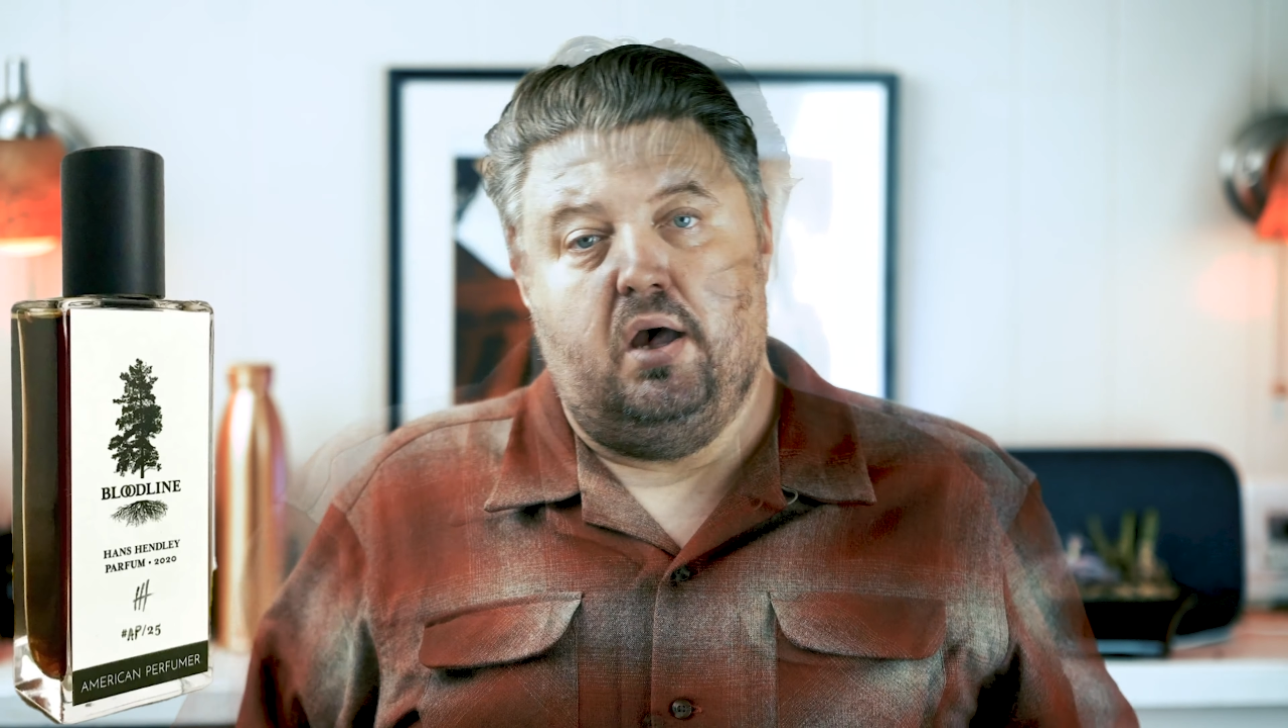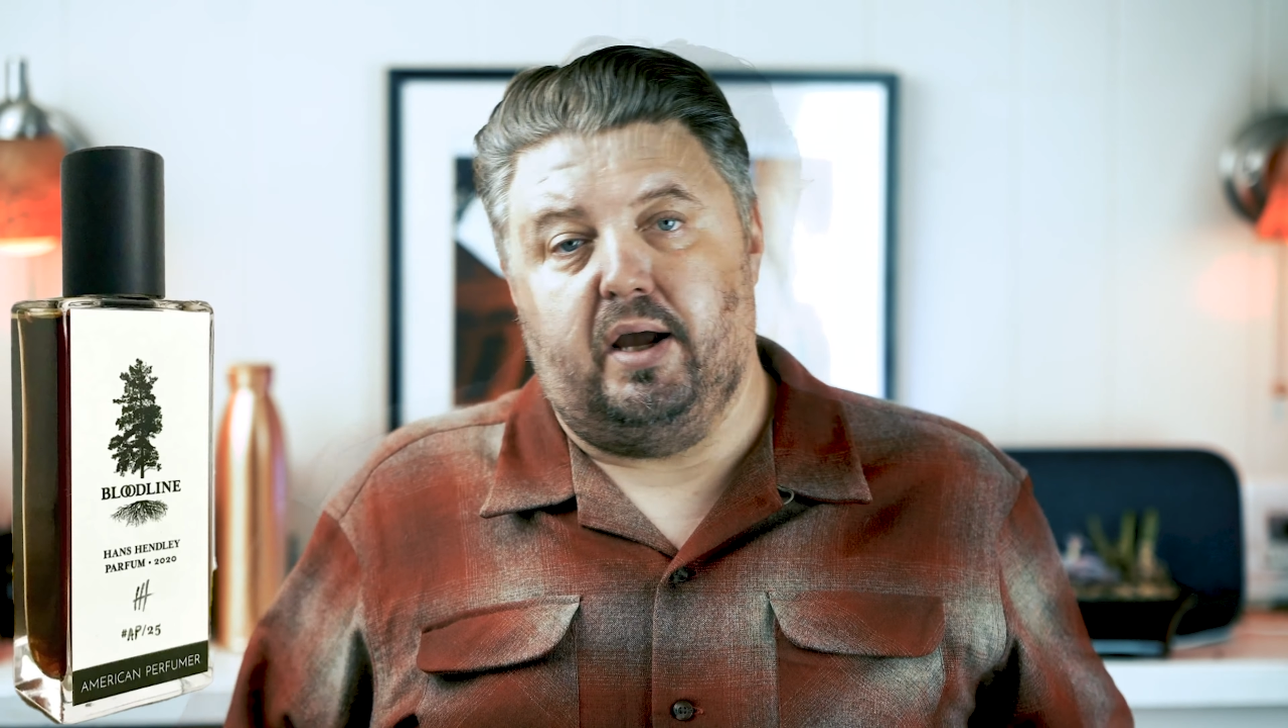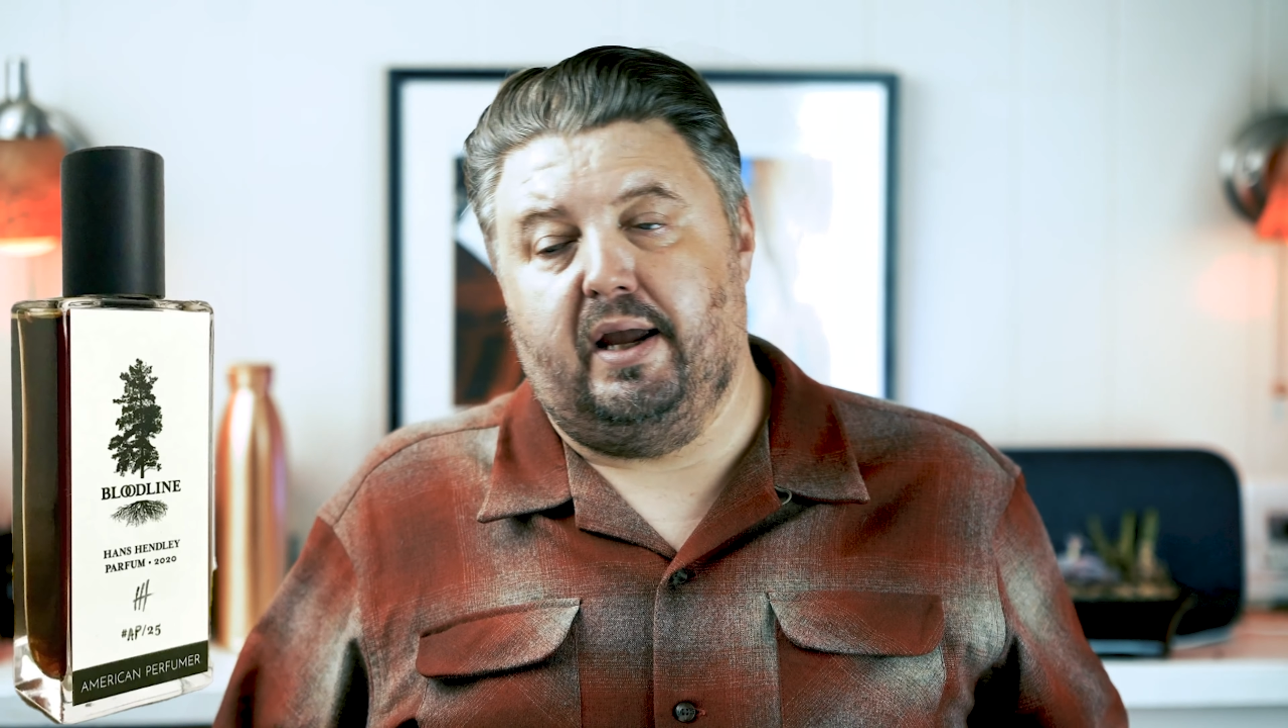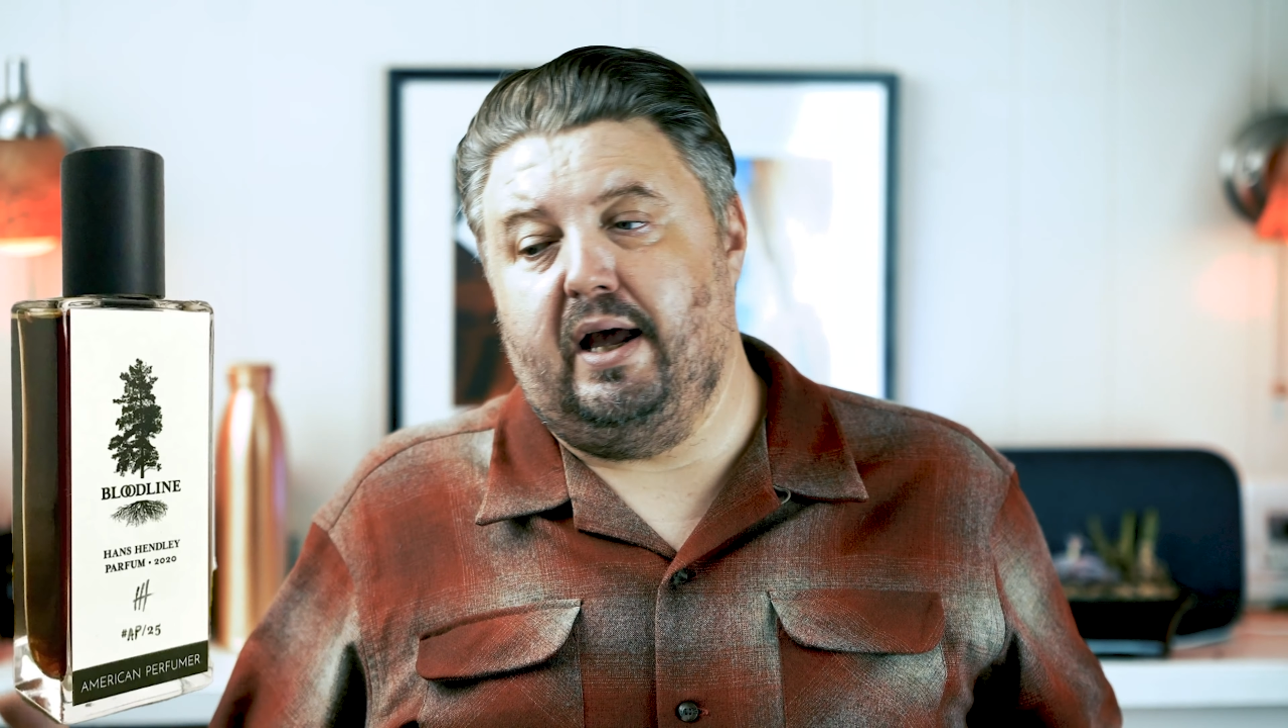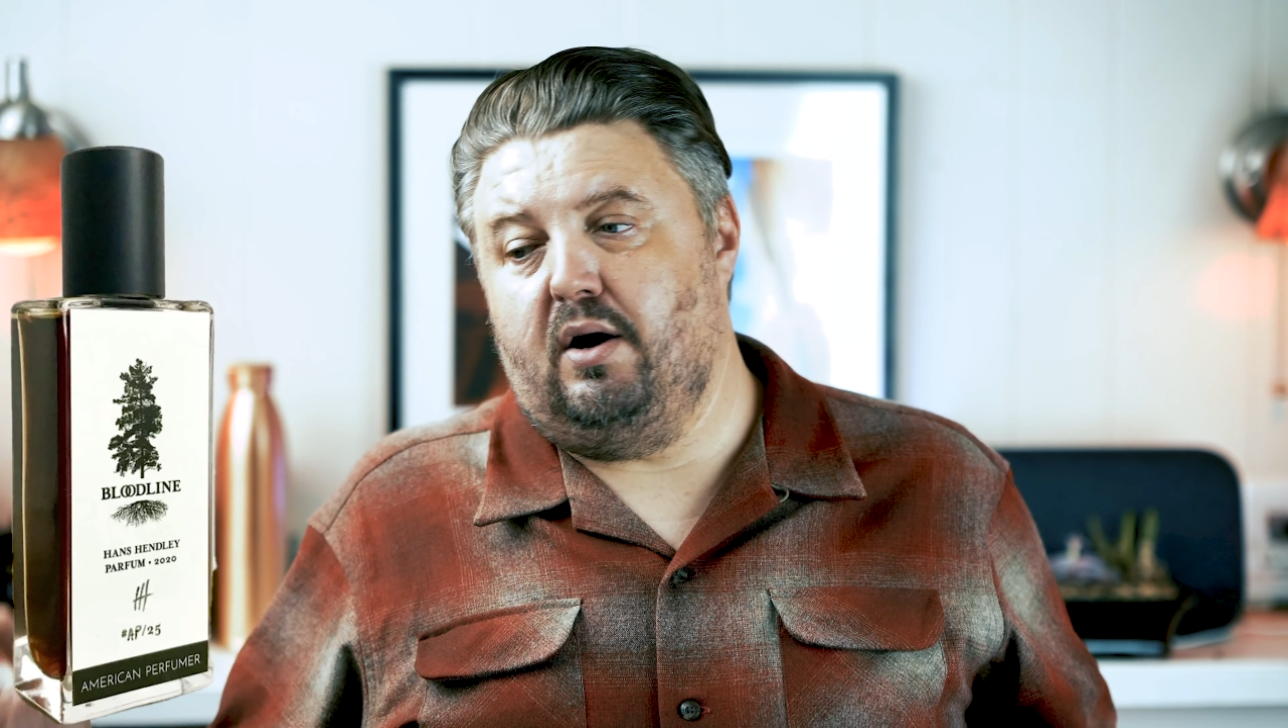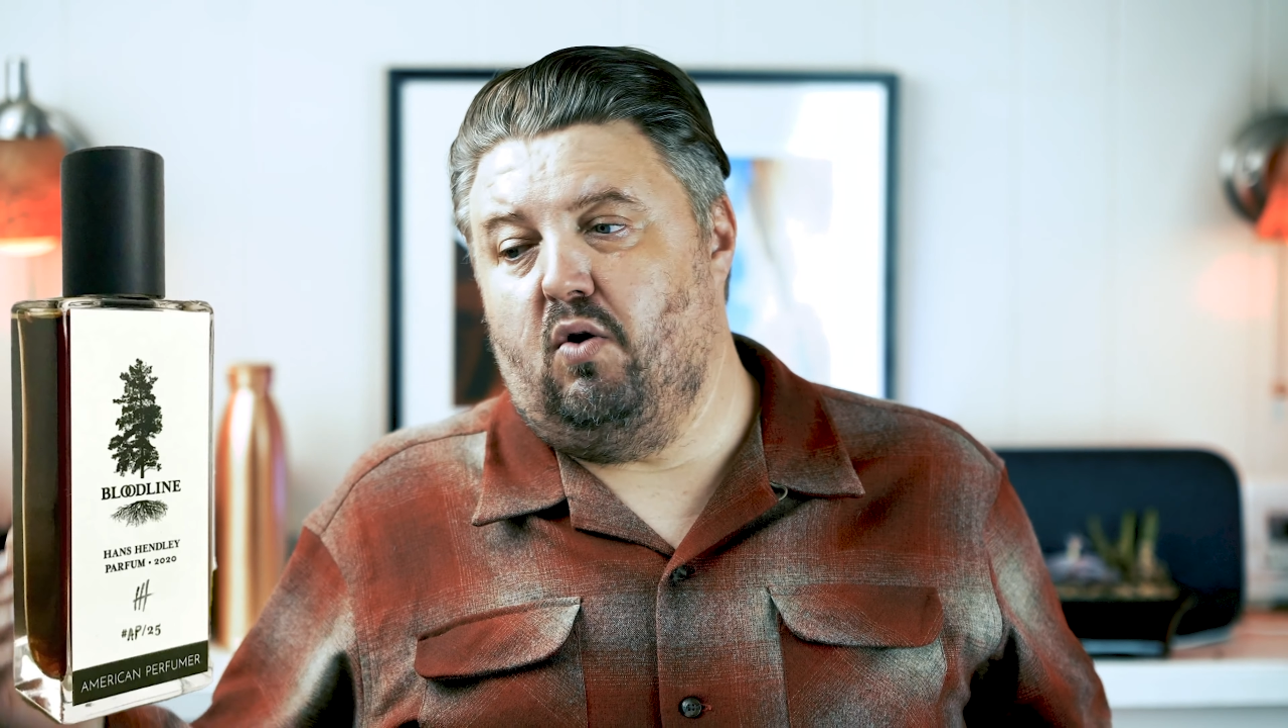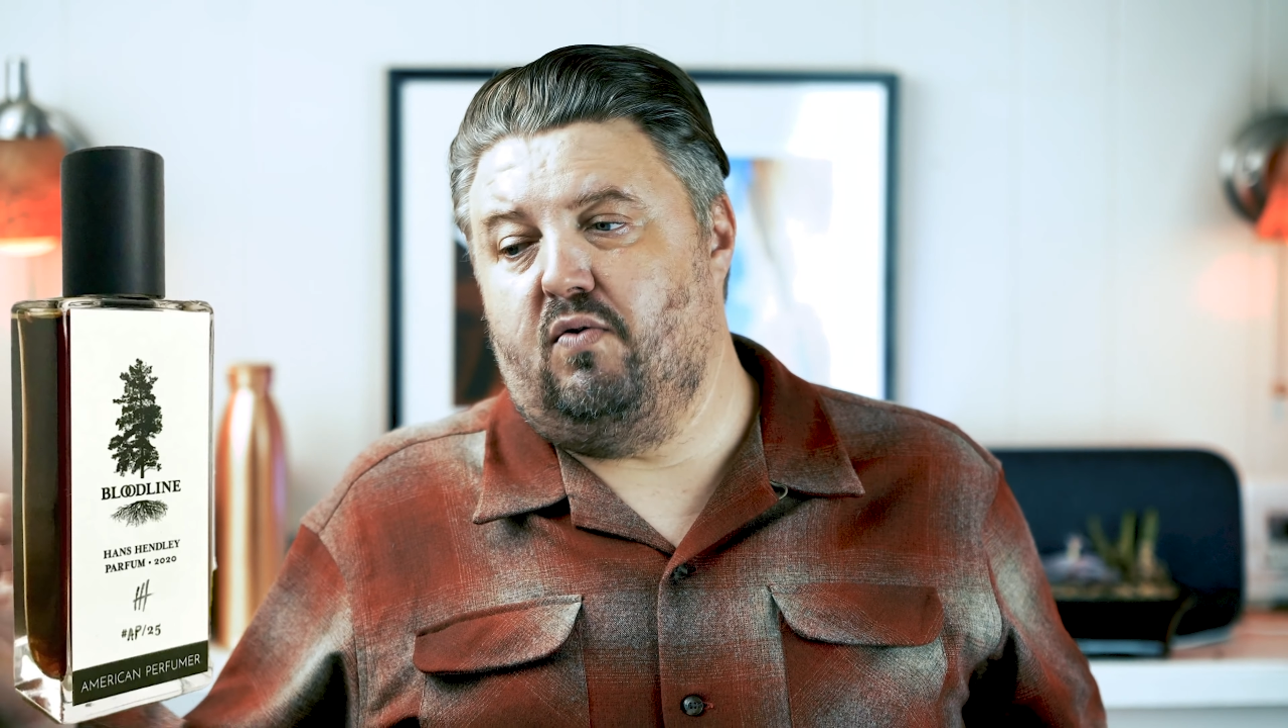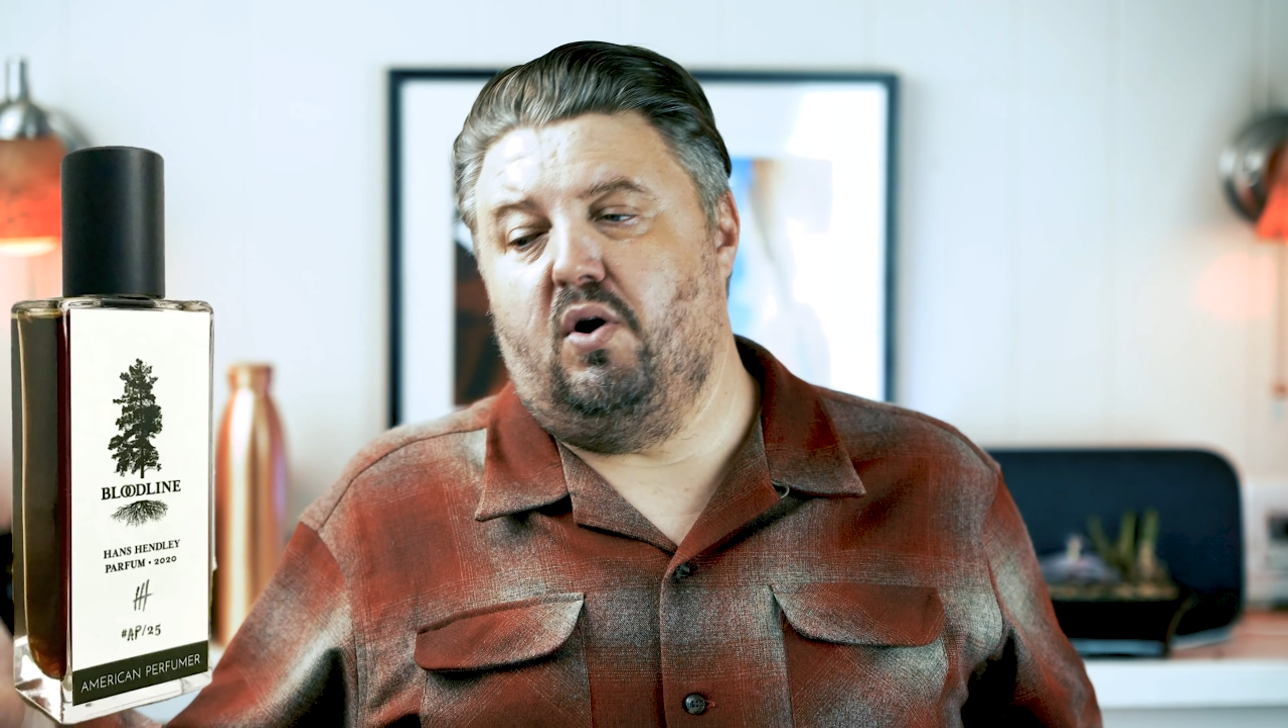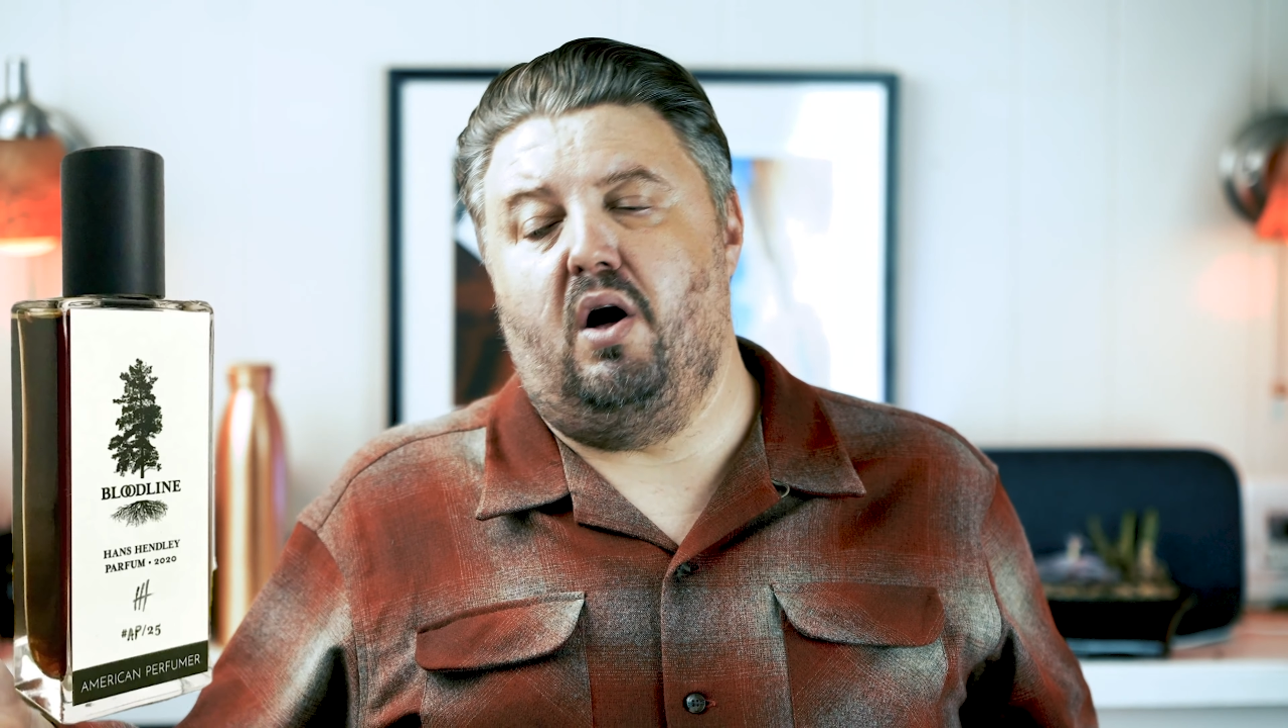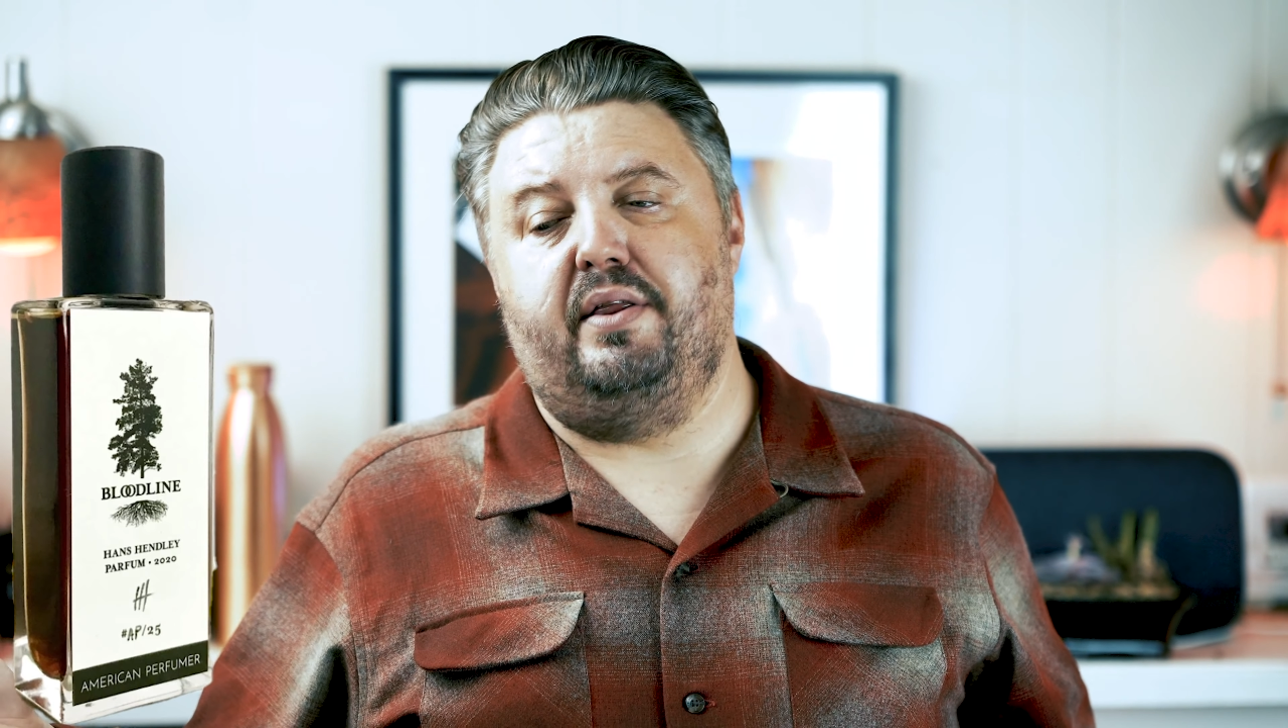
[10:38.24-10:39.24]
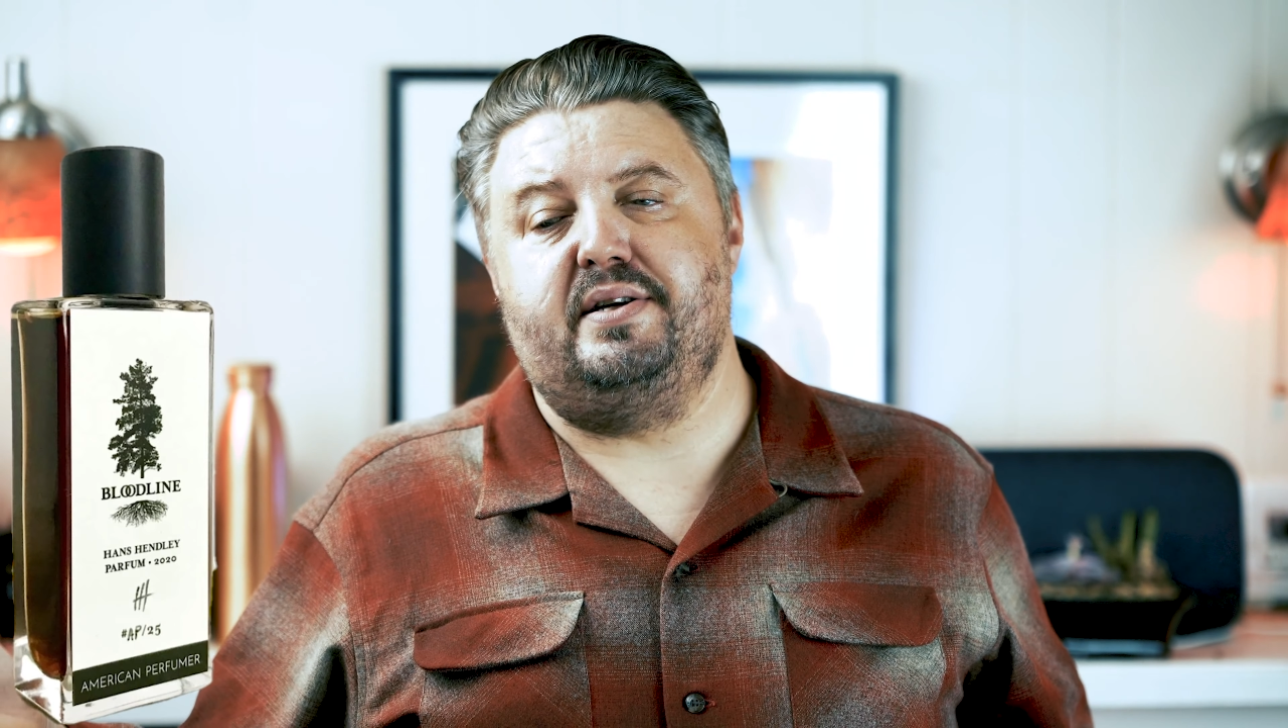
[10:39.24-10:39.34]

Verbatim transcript: Again, overall,